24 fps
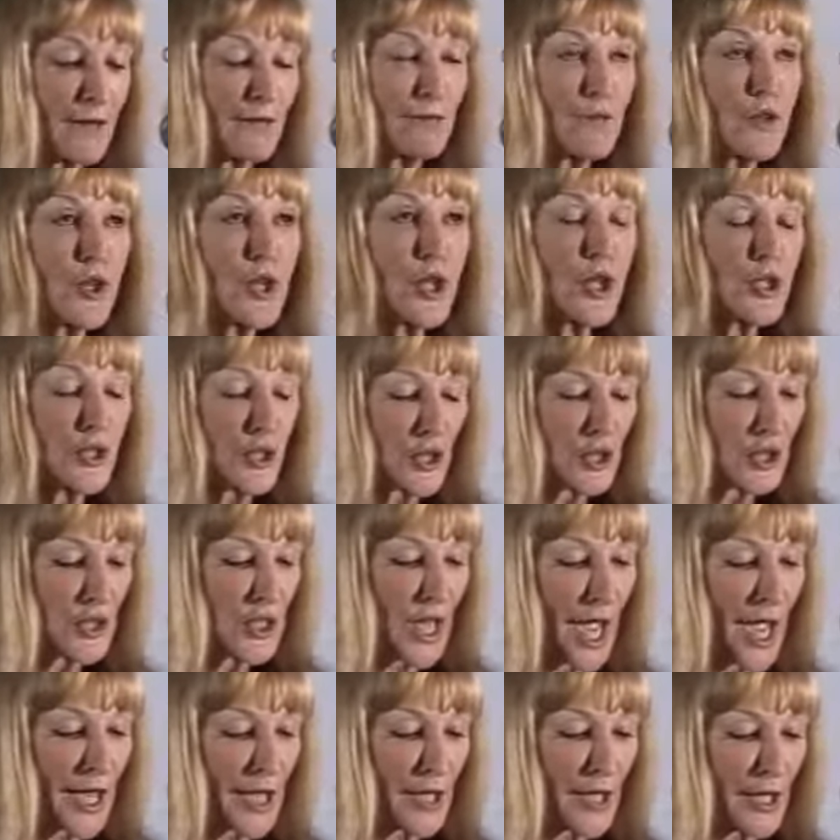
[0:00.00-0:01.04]
and
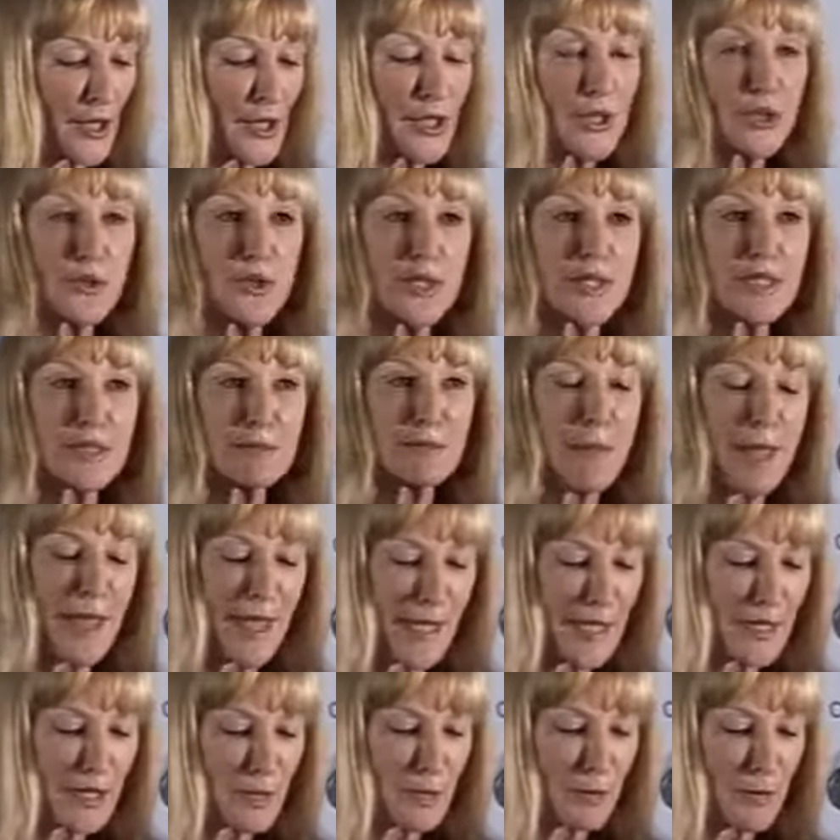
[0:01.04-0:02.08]
Virgin are going to
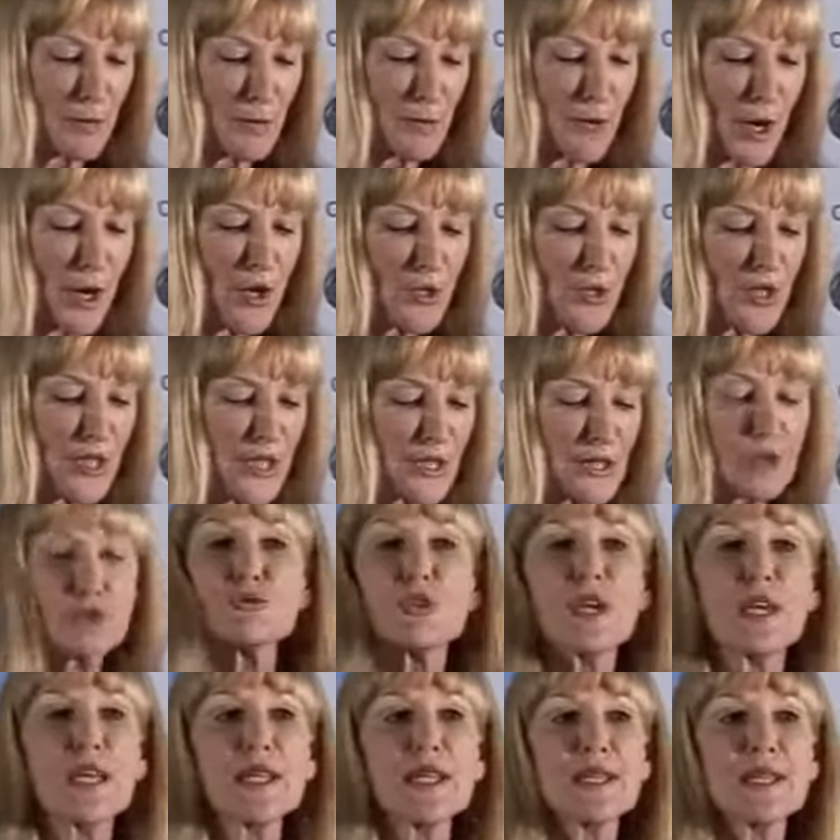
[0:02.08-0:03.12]
expand promoting
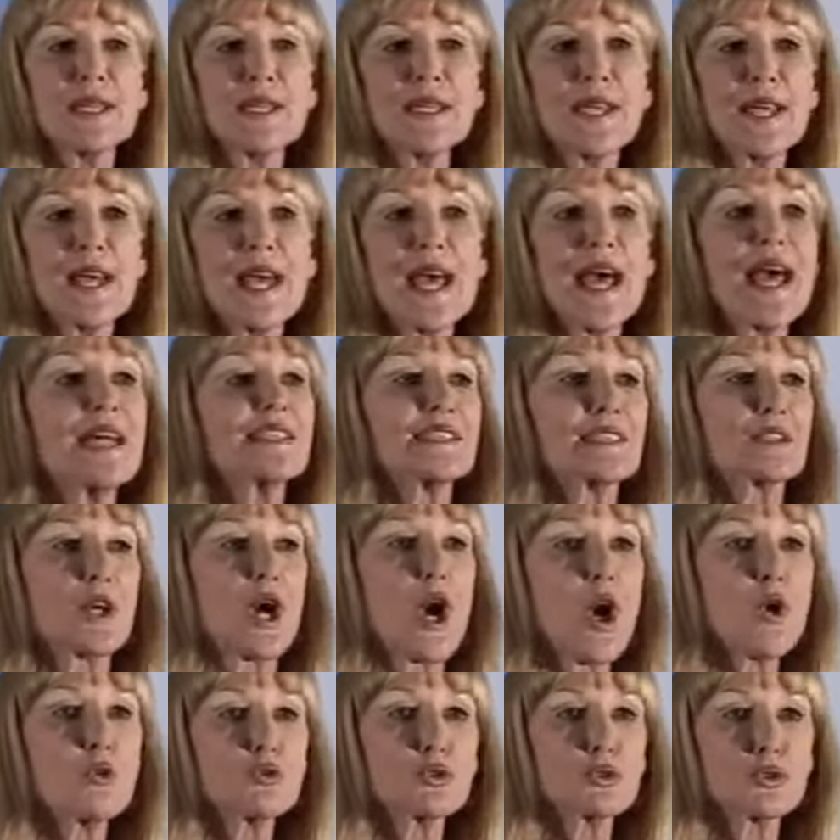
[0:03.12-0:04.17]
Australia as a
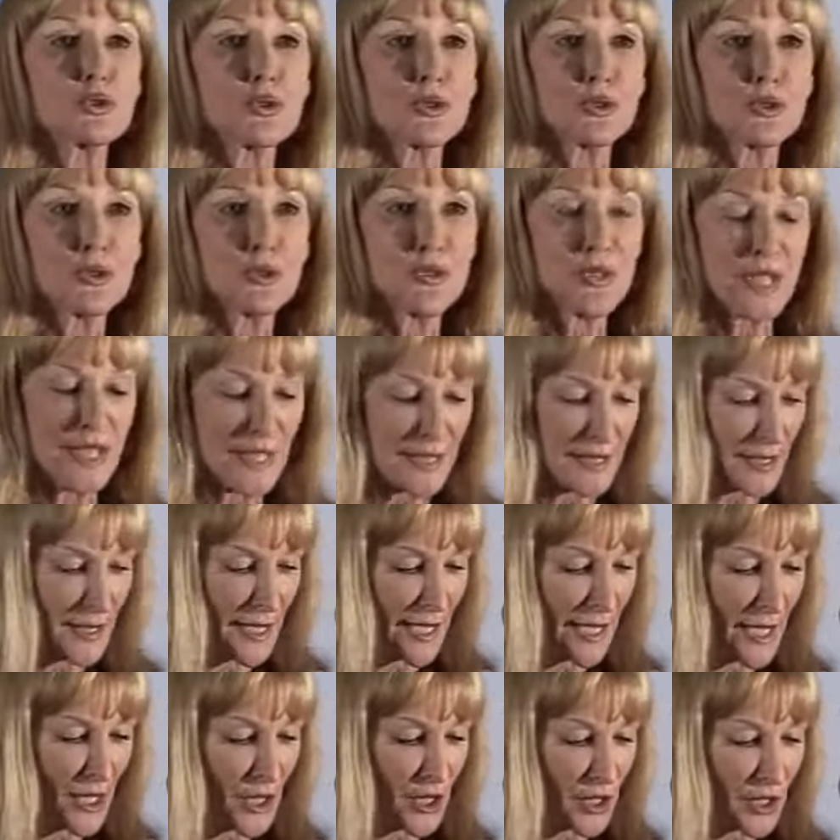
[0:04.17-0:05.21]
cultural
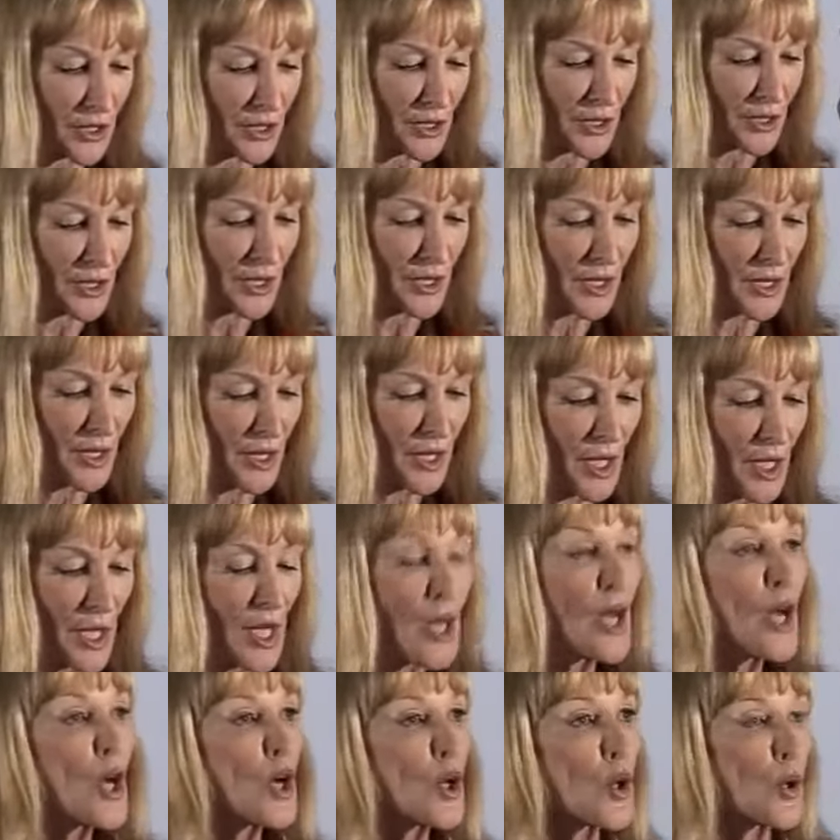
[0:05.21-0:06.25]
destination.
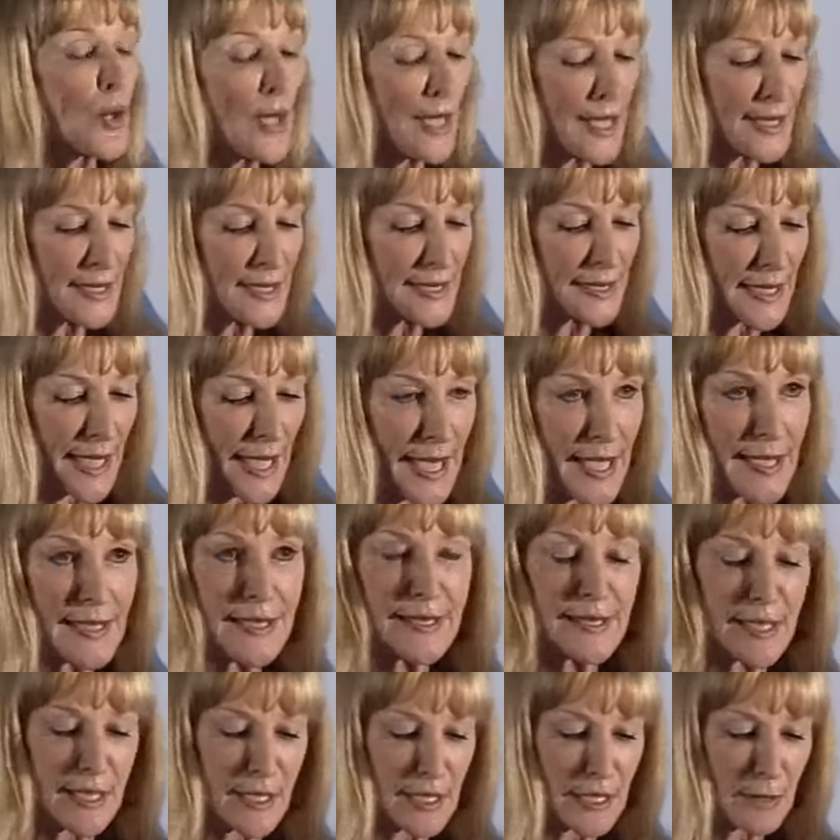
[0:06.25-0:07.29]

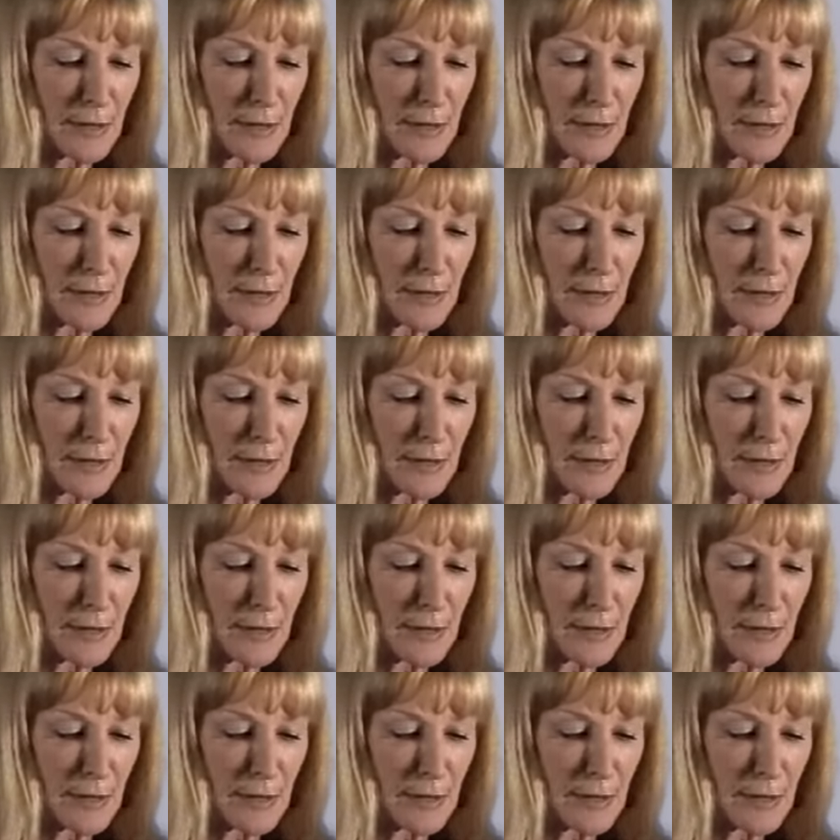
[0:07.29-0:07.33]
Queensland is